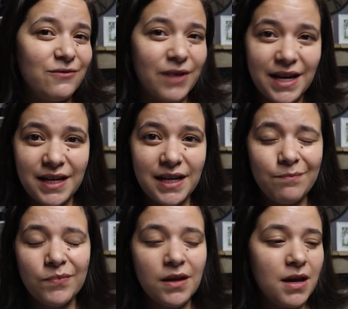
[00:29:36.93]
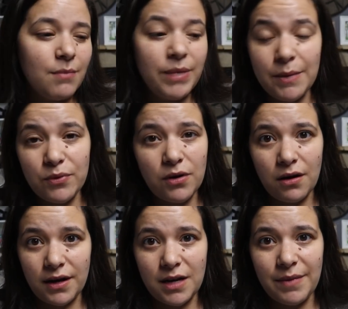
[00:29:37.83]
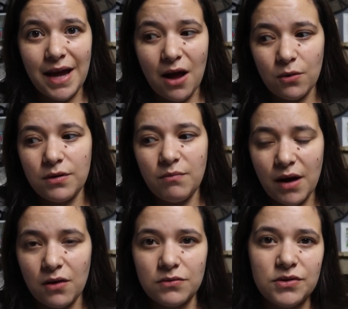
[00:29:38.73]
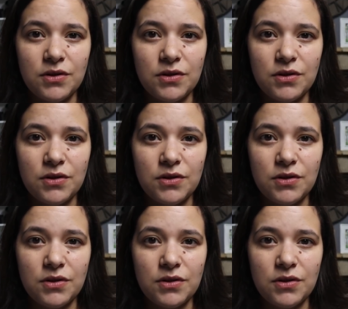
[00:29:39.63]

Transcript: and rainy, people aren't going to be out and about.